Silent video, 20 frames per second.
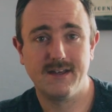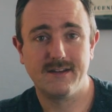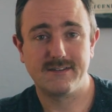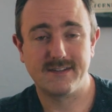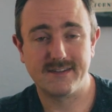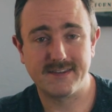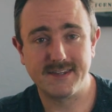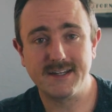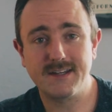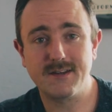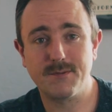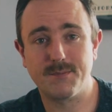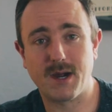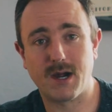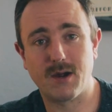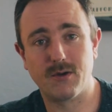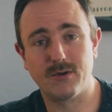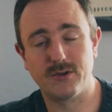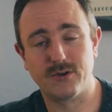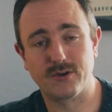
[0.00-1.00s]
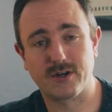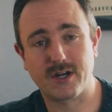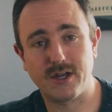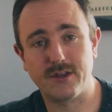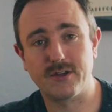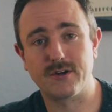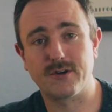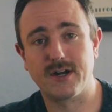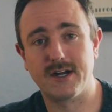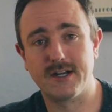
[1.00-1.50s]
to think about your
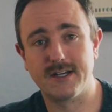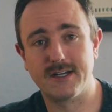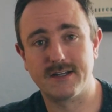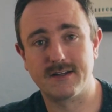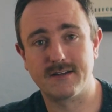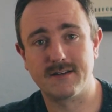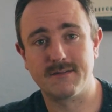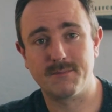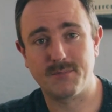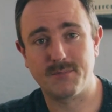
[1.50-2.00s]
color grading